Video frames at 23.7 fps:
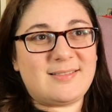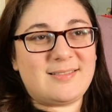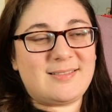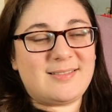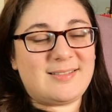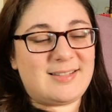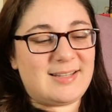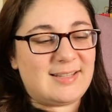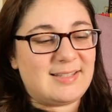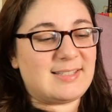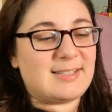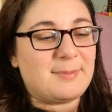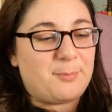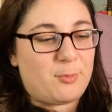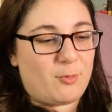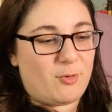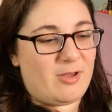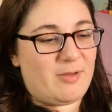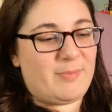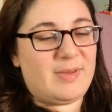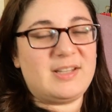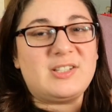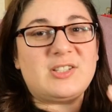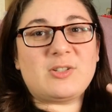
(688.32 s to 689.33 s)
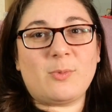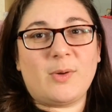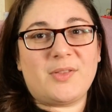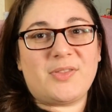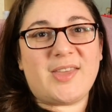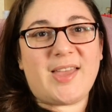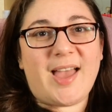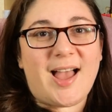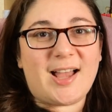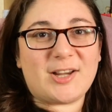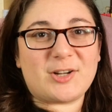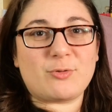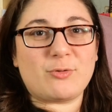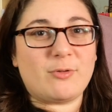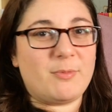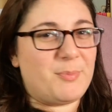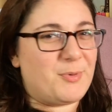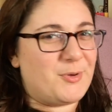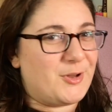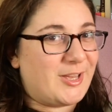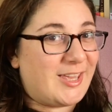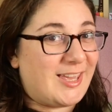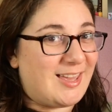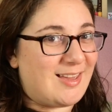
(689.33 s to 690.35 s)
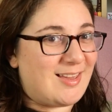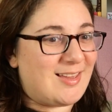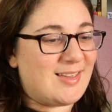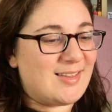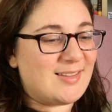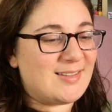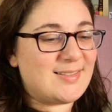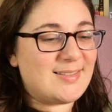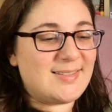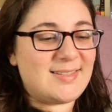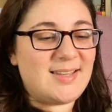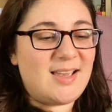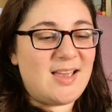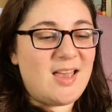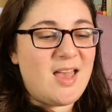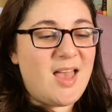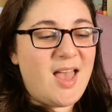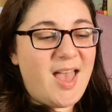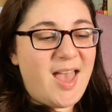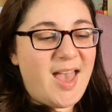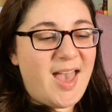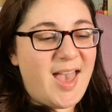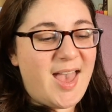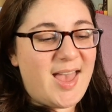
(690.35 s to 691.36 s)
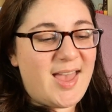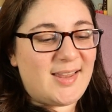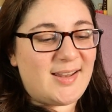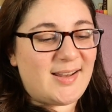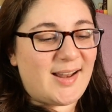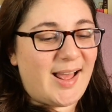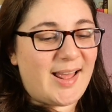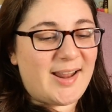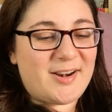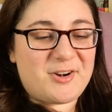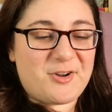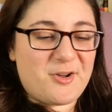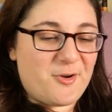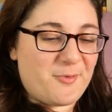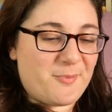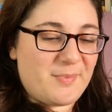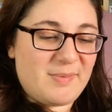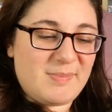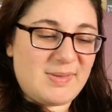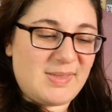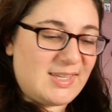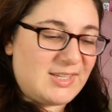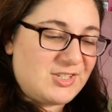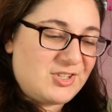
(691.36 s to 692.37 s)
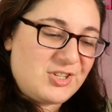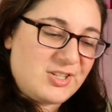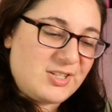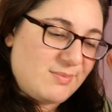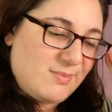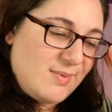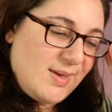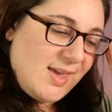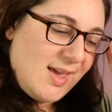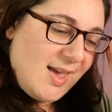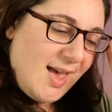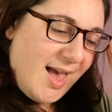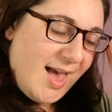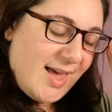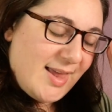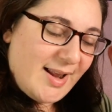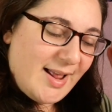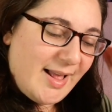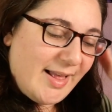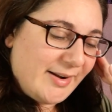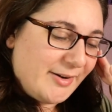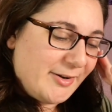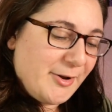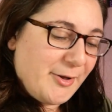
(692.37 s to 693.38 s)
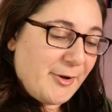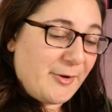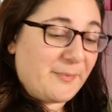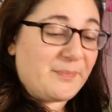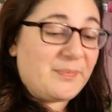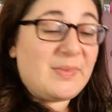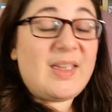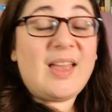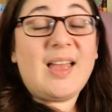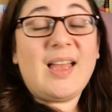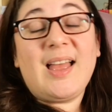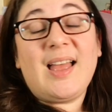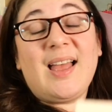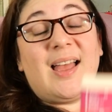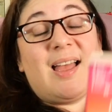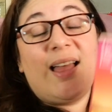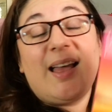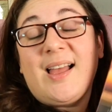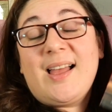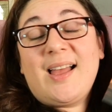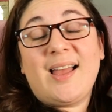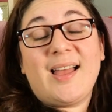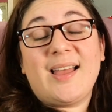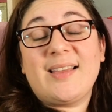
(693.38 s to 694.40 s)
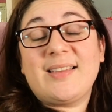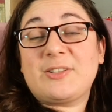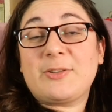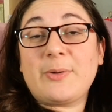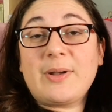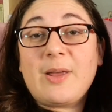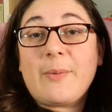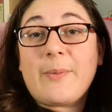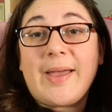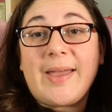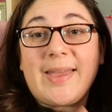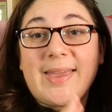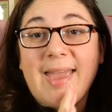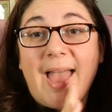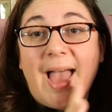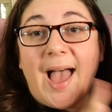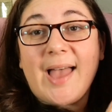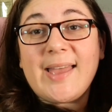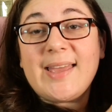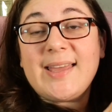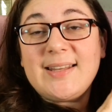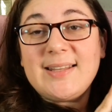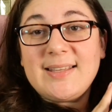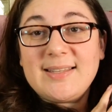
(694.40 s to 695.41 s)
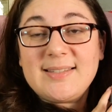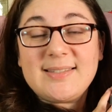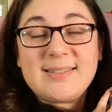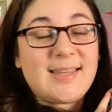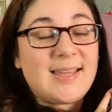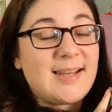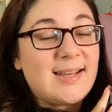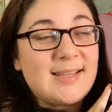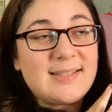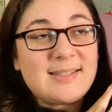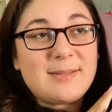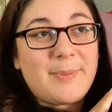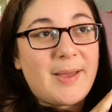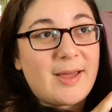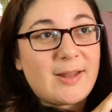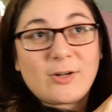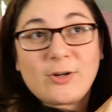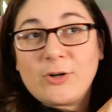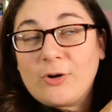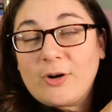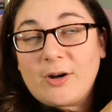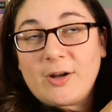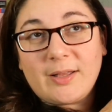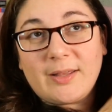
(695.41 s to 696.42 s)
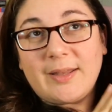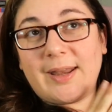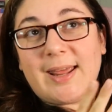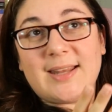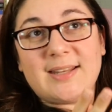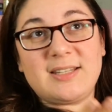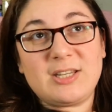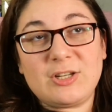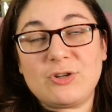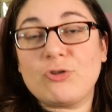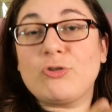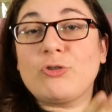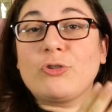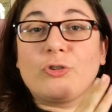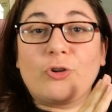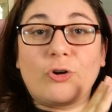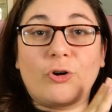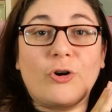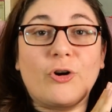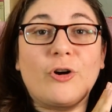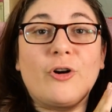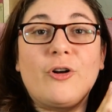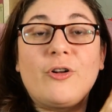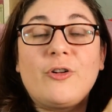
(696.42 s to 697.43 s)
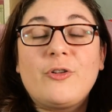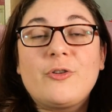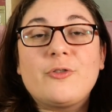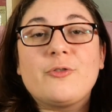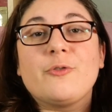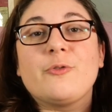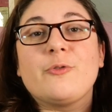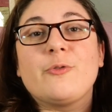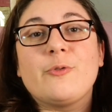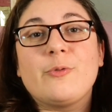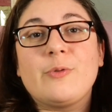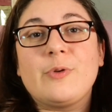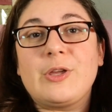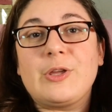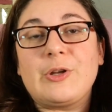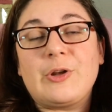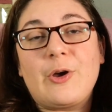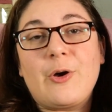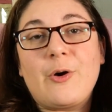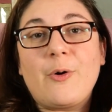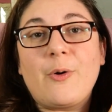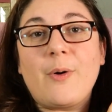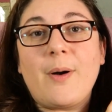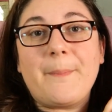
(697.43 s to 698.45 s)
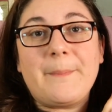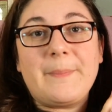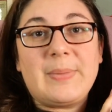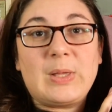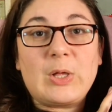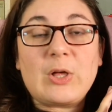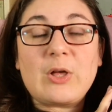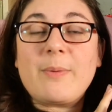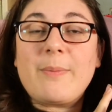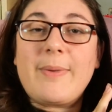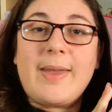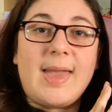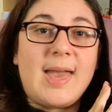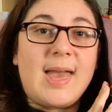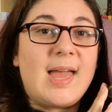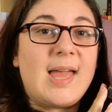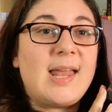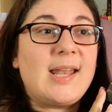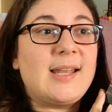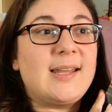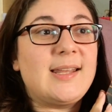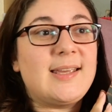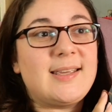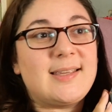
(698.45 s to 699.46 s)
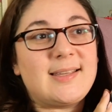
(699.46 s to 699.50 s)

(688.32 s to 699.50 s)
disappointment to what the actual book is. And I don't know, maybe that's just me. I don't know. So anyway, yeah, it is about an 18-year-old girl who, you know, a milkman